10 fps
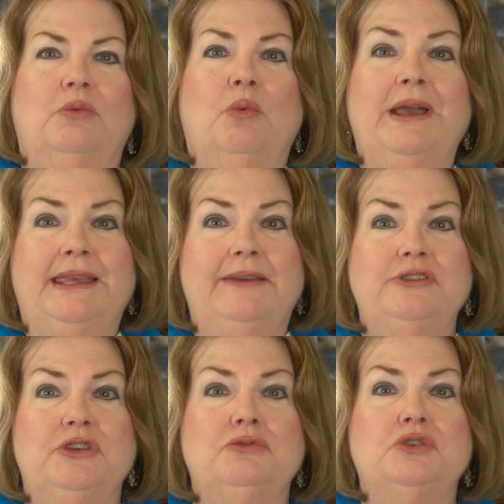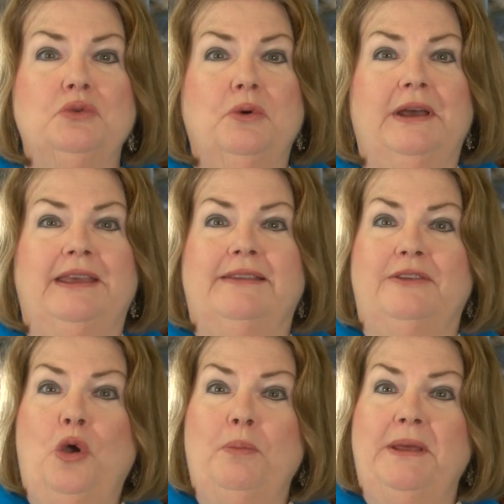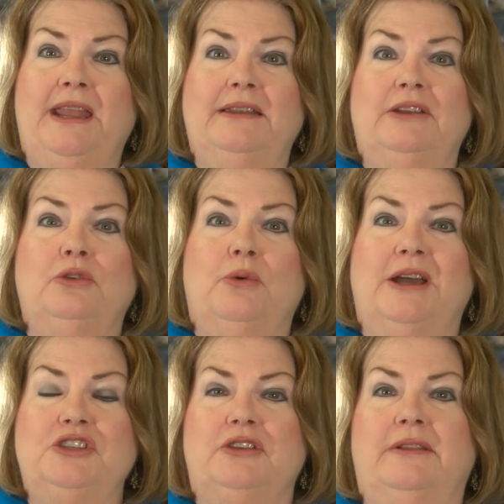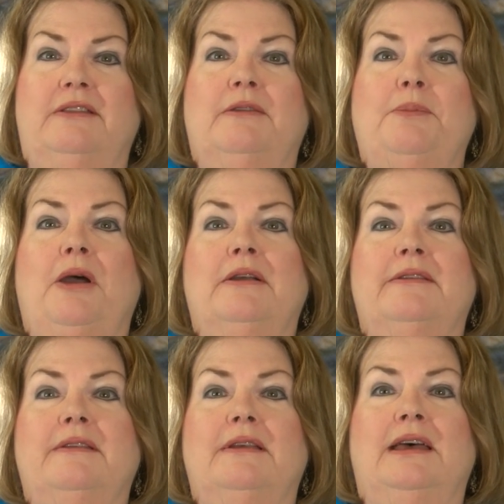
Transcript: What gives you joy is an open-ended question that sparks